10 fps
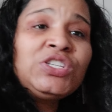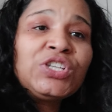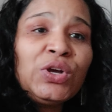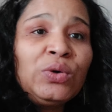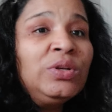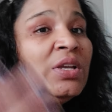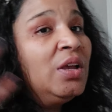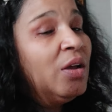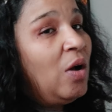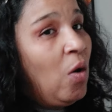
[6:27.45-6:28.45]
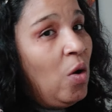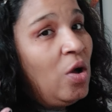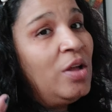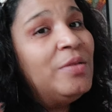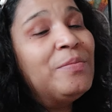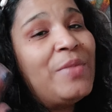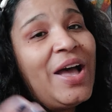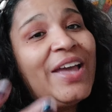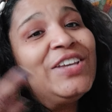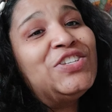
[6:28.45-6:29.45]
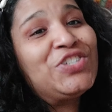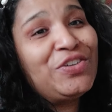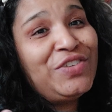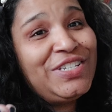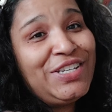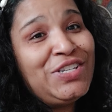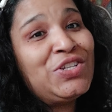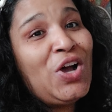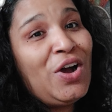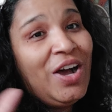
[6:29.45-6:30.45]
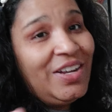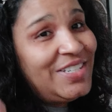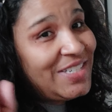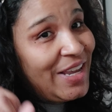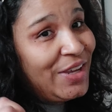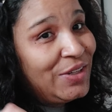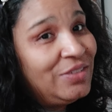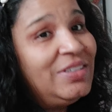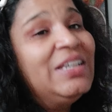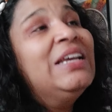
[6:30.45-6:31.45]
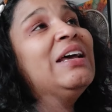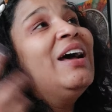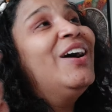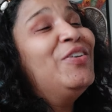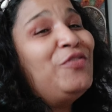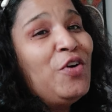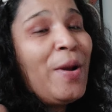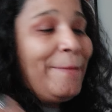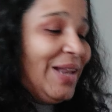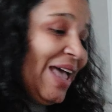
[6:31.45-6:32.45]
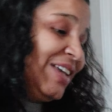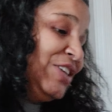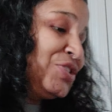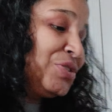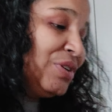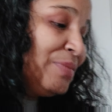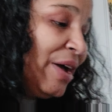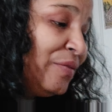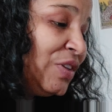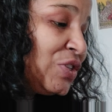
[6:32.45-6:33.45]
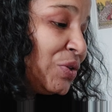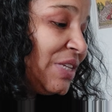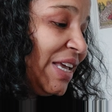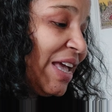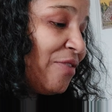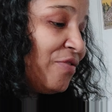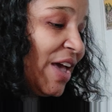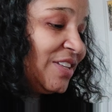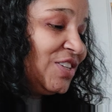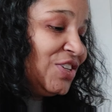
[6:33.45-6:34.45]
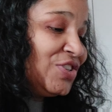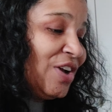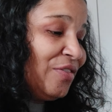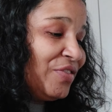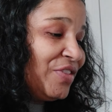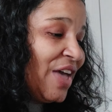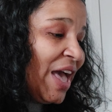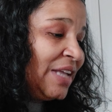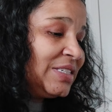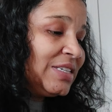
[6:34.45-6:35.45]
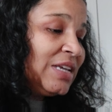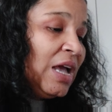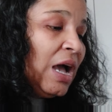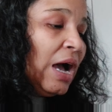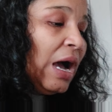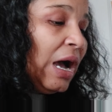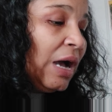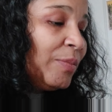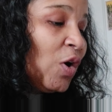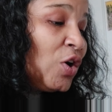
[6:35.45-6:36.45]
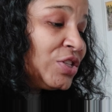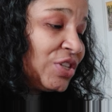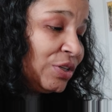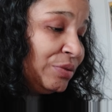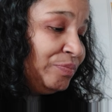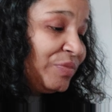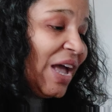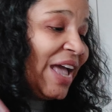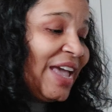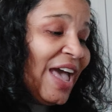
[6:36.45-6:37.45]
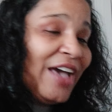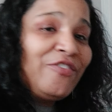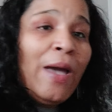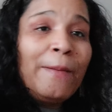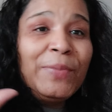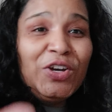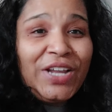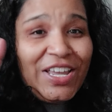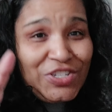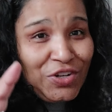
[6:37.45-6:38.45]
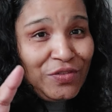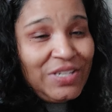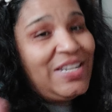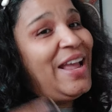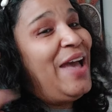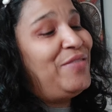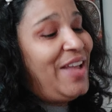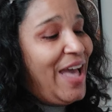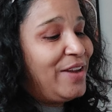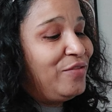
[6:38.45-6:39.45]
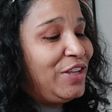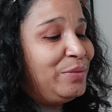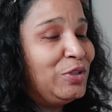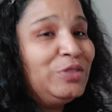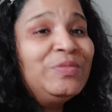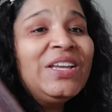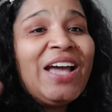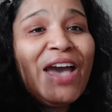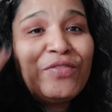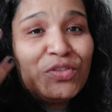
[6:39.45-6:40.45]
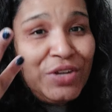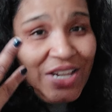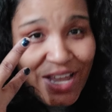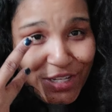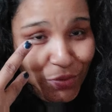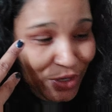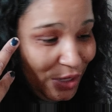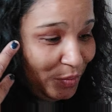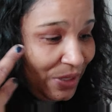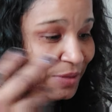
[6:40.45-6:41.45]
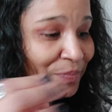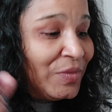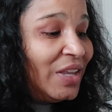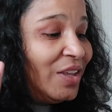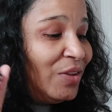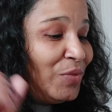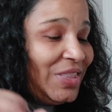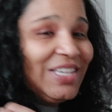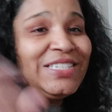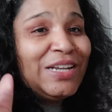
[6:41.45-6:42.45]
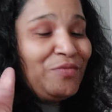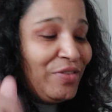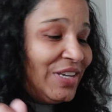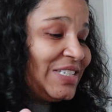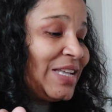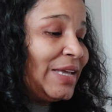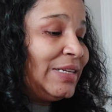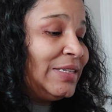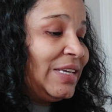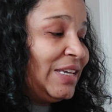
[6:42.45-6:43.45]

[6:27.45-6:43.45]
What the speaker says: So all my services are on sale for Black History Month, so take advantage of that. Also, I have put a service that I haven't had available. I have three clients working me with this, and I'm very excited.